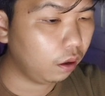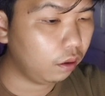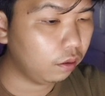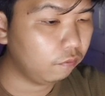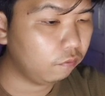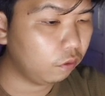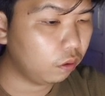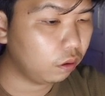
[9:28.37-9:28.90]
And
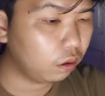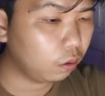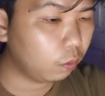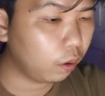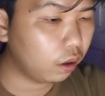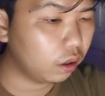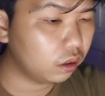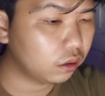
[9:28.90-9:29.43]
then for the
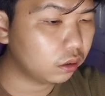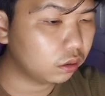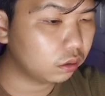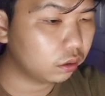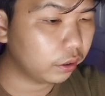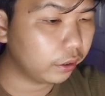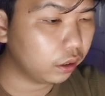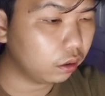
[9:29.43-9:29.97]
query
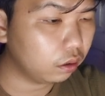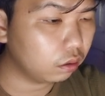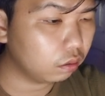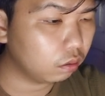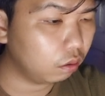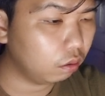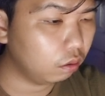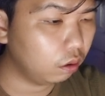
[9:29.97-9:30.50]
string,
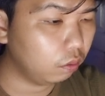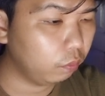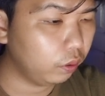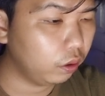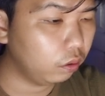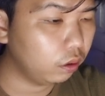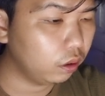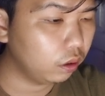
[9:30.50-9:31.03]
oh no,
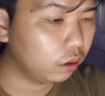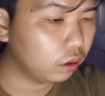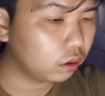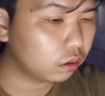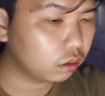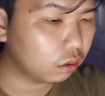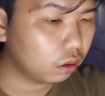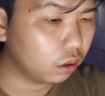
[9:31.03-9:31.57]
we don't need
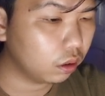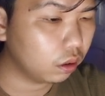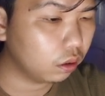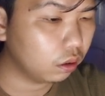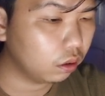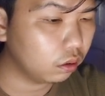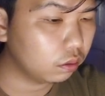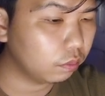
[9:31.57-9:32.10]
this, sorry.
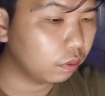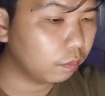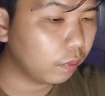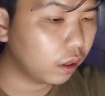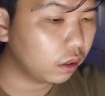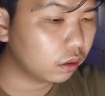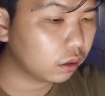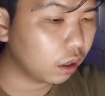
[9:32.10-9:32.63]
It's the
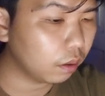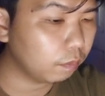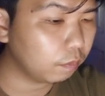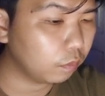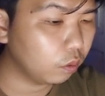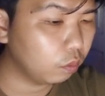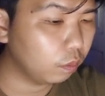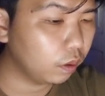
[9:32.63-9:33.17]
body type
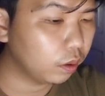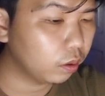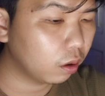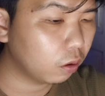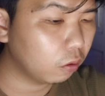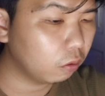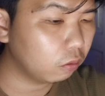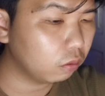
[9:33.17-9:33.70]
will be
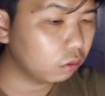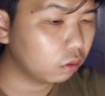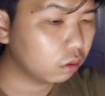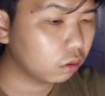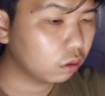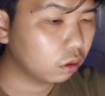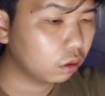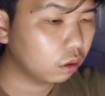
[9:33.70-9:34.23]
raw.
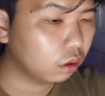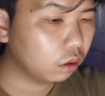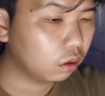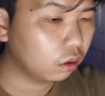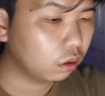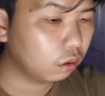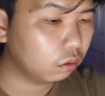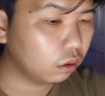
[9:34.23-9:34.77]

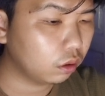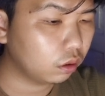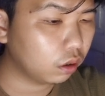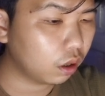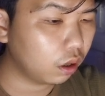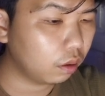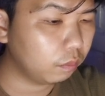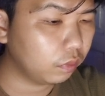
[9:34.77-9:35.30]
And then
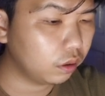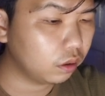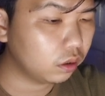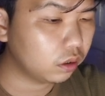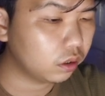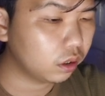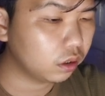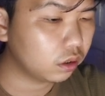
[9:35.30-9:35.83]
type
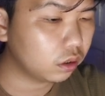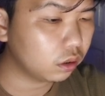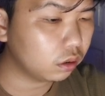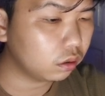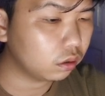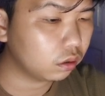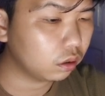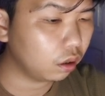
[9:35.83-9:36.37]
is
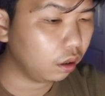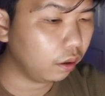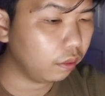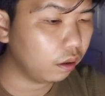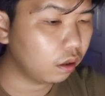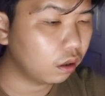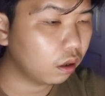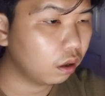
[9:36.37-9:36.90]
JSON.
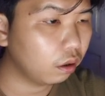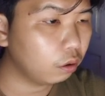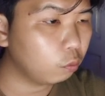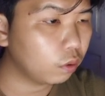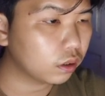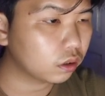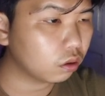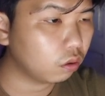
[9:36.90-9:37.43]
And then the
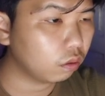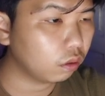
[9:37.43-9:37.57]
request